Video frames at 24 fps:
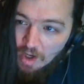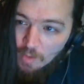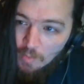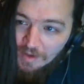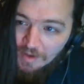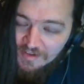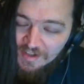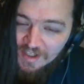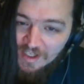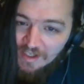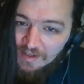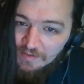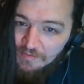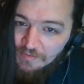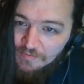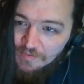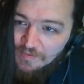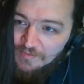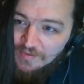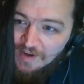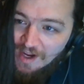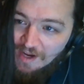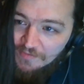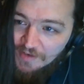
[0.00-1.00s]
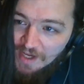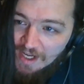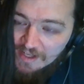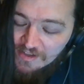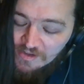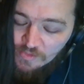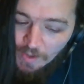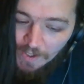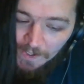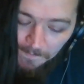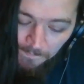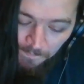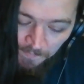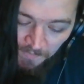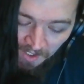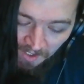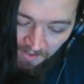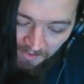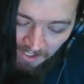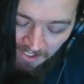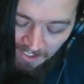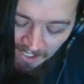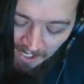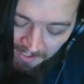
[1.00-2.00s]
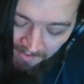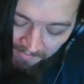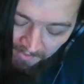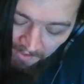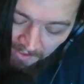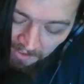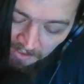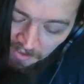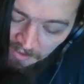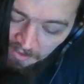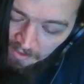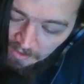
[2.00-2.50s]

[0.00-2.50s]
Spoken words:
was he for 5 yards away? That kind of thing.